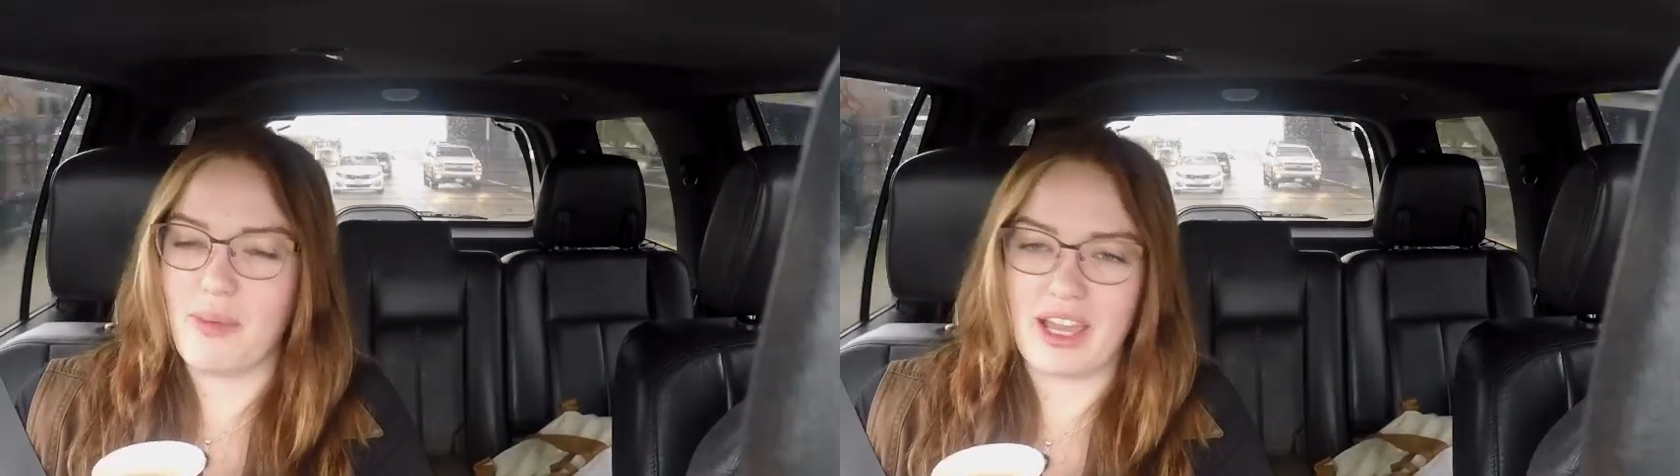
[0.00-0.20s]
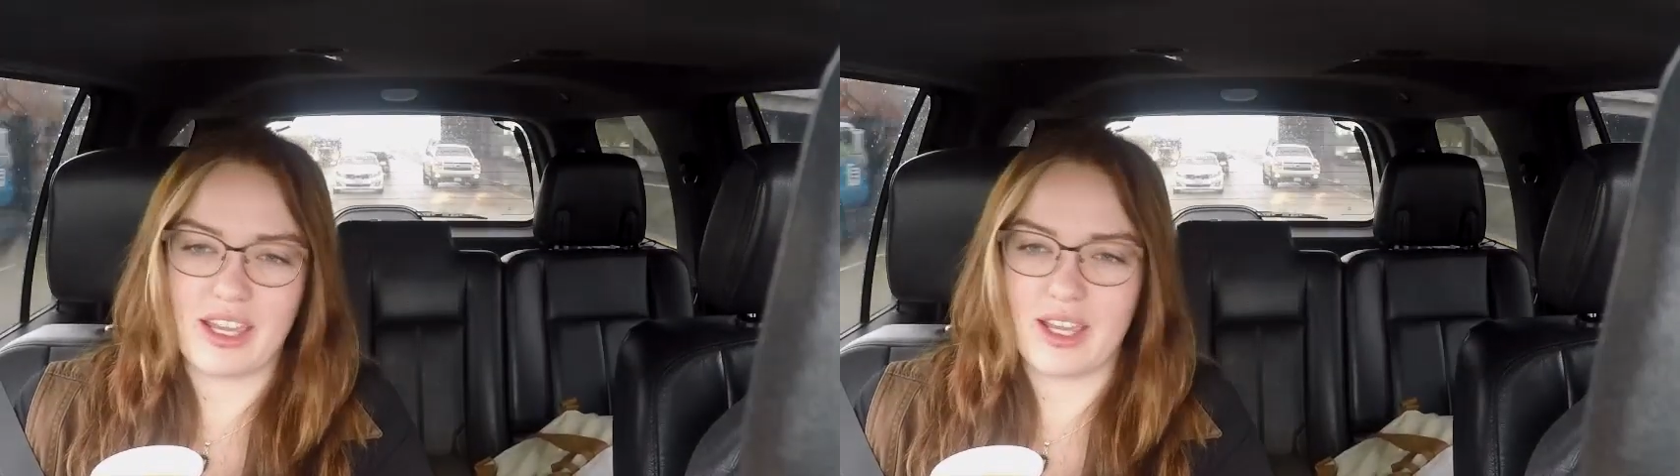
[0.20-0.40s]

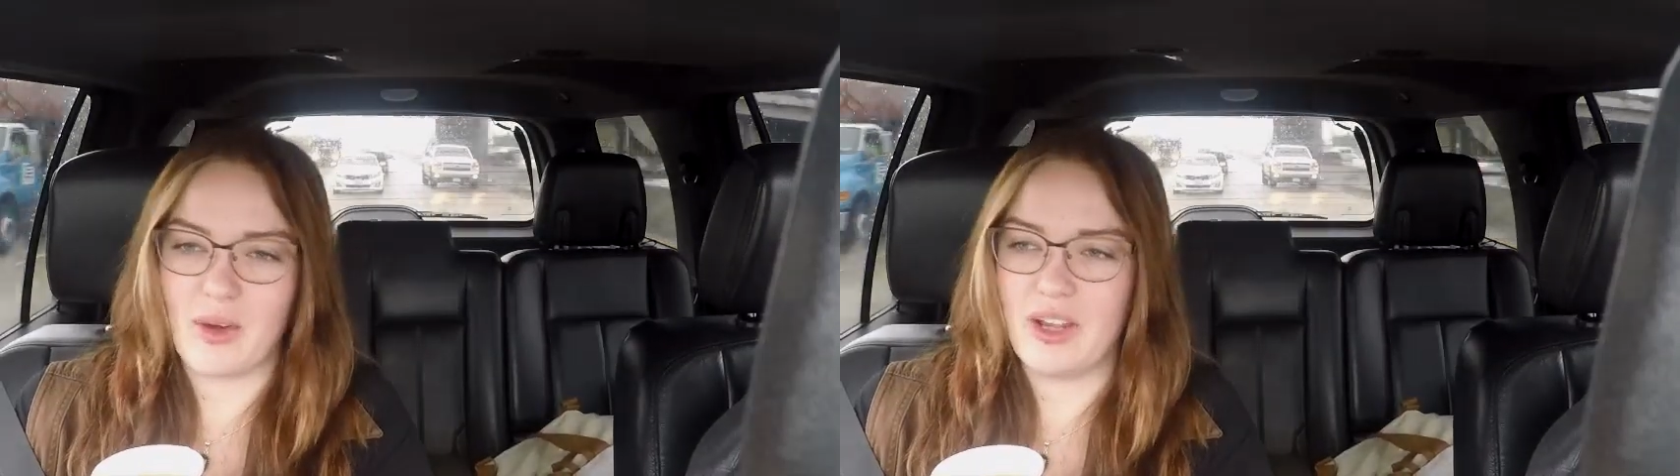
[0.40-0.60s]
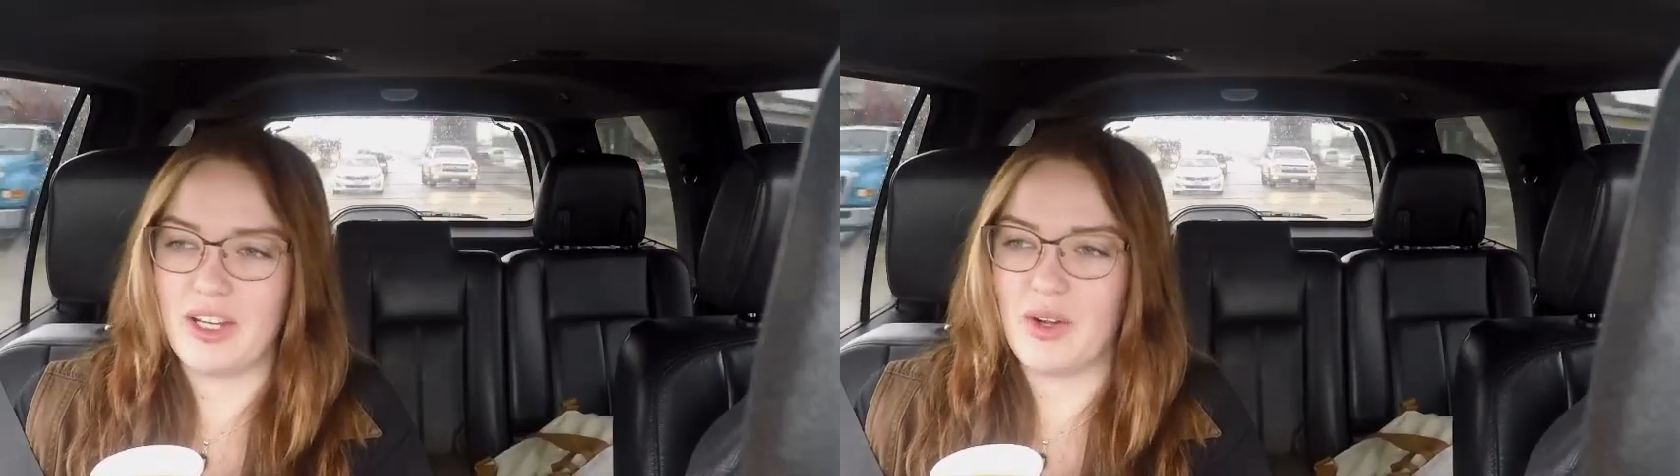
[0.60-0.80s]
I could
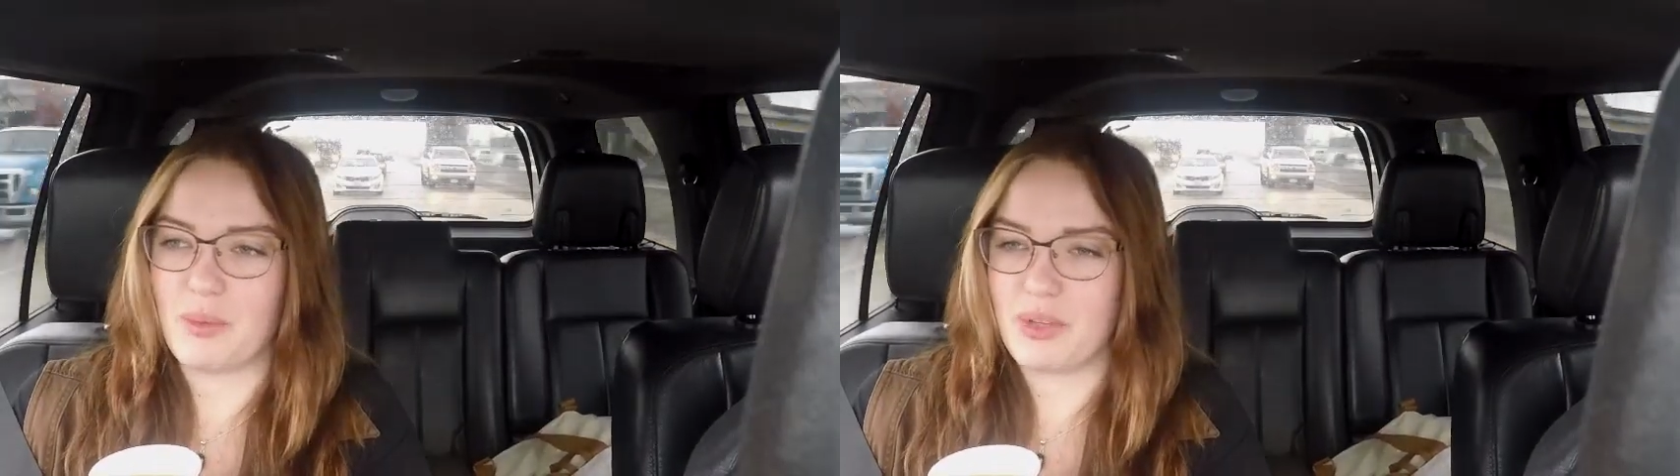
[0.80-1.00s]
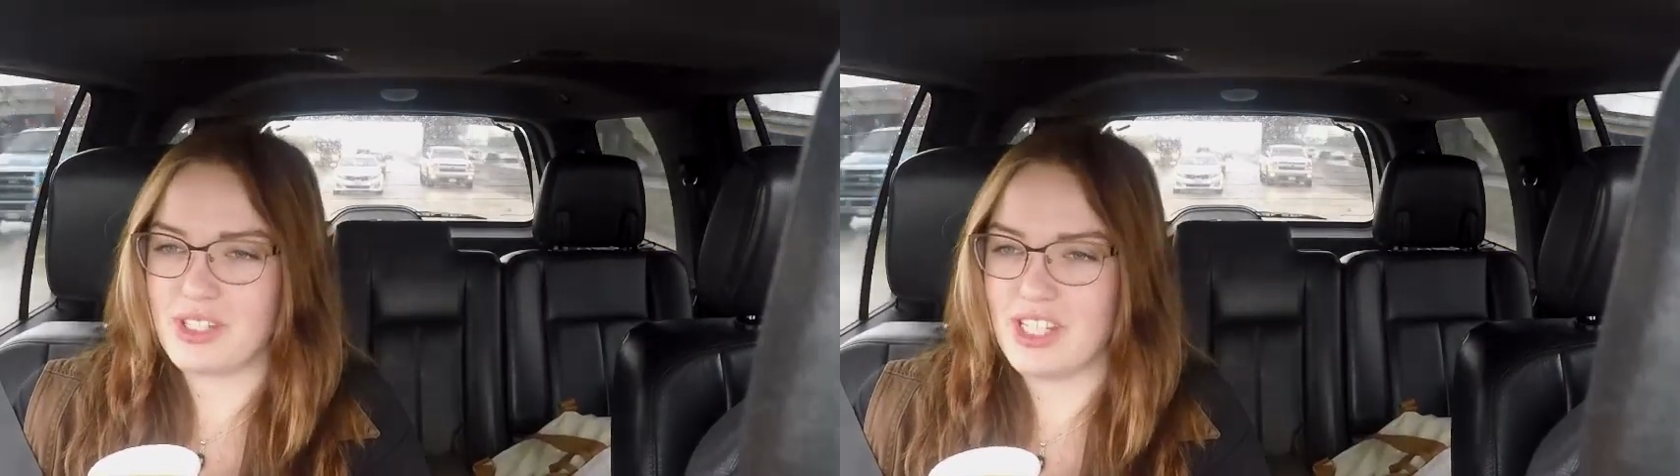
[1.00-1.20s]
go into a
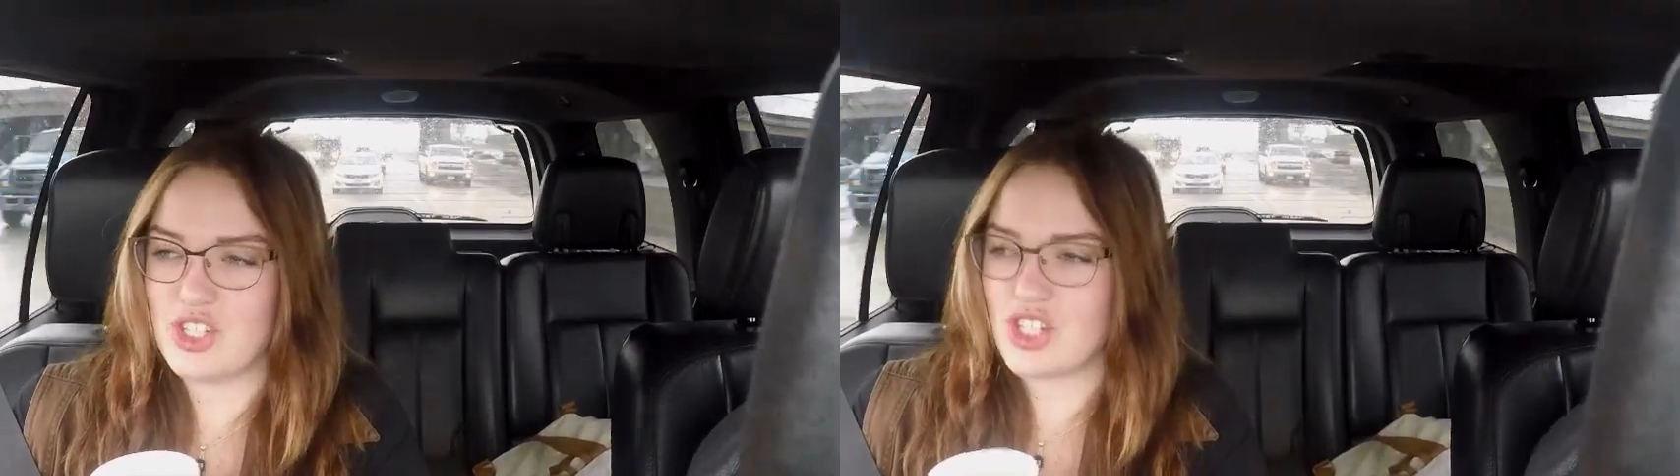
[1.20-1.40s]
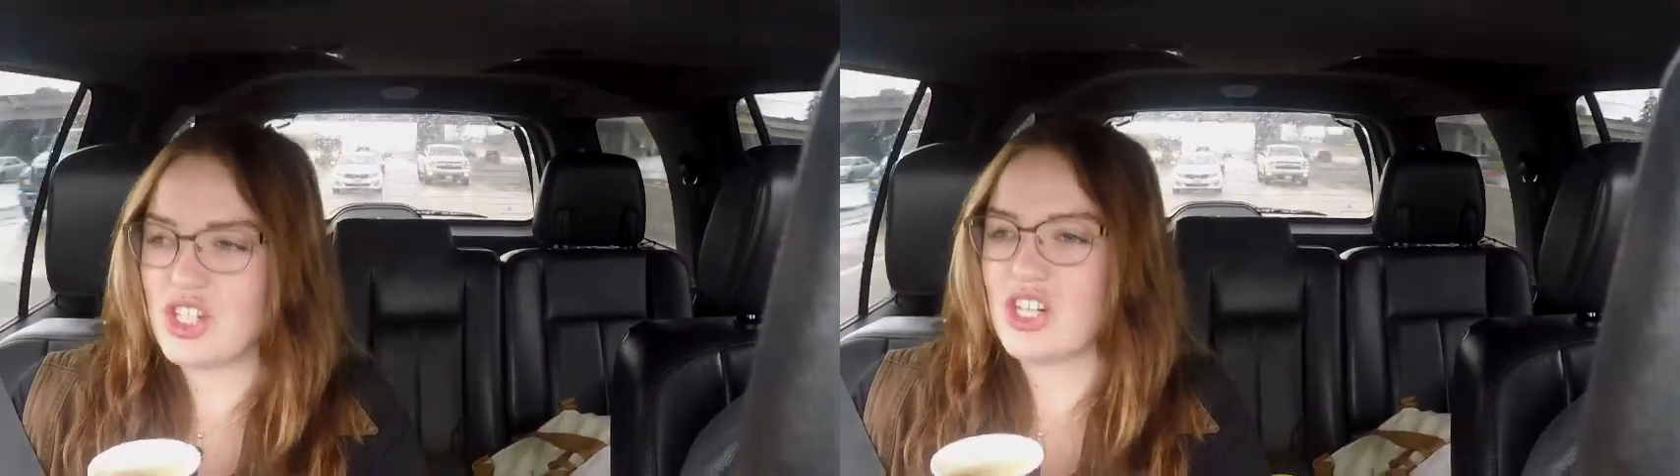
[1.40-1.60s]

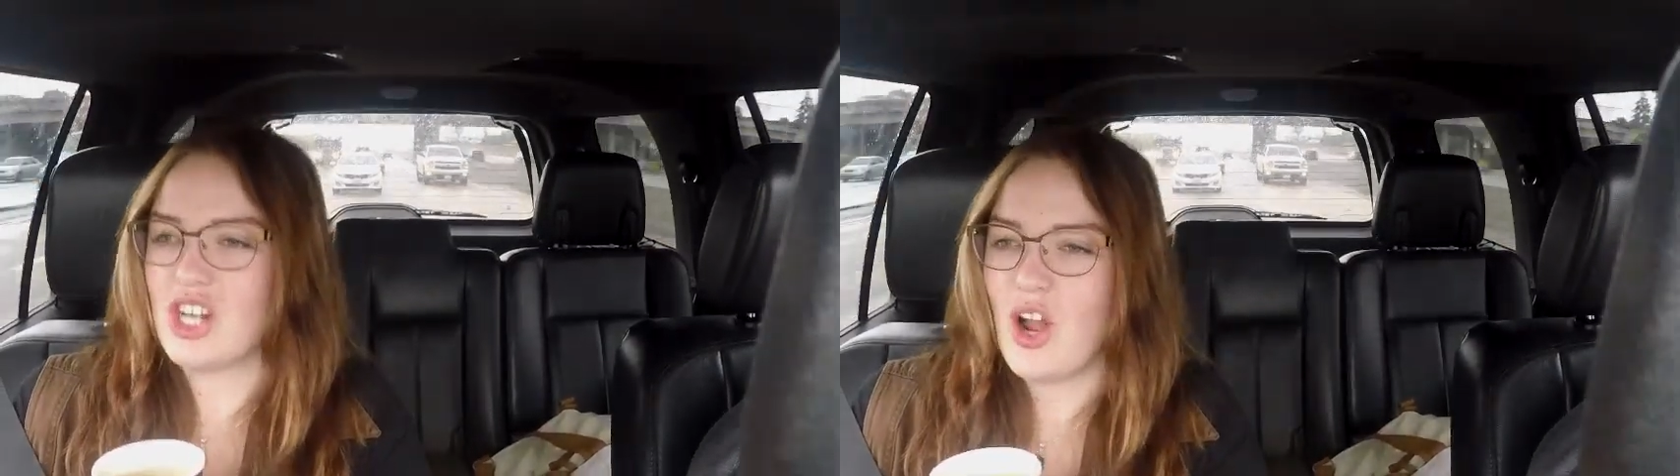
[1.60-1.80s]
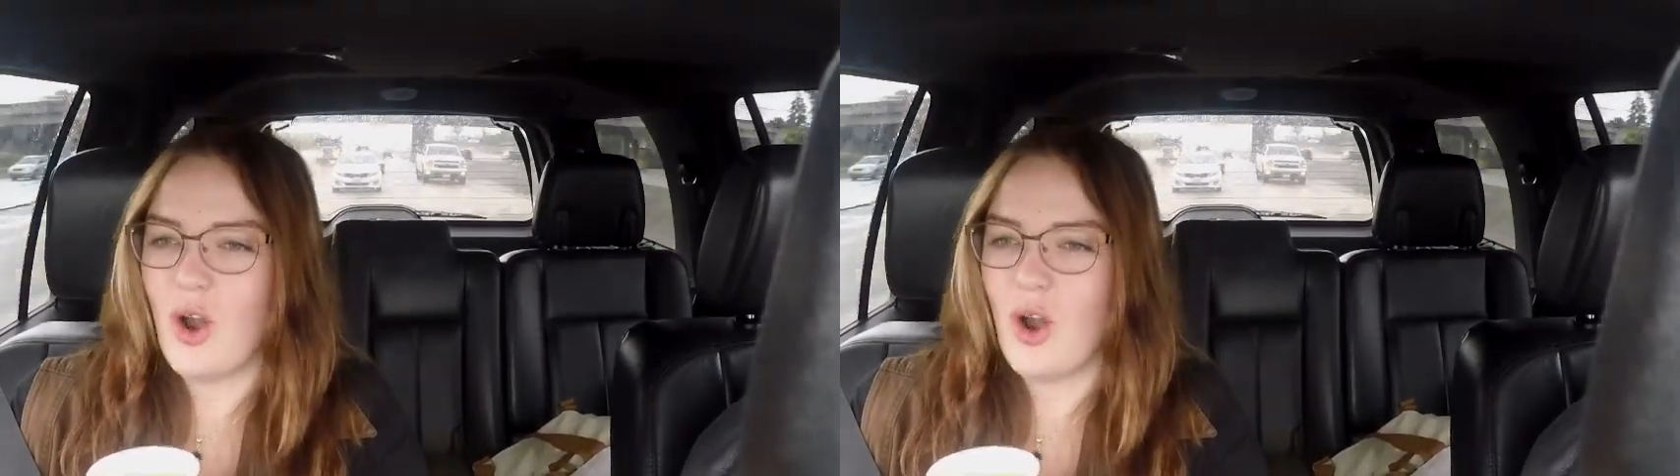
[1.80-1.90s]
procedure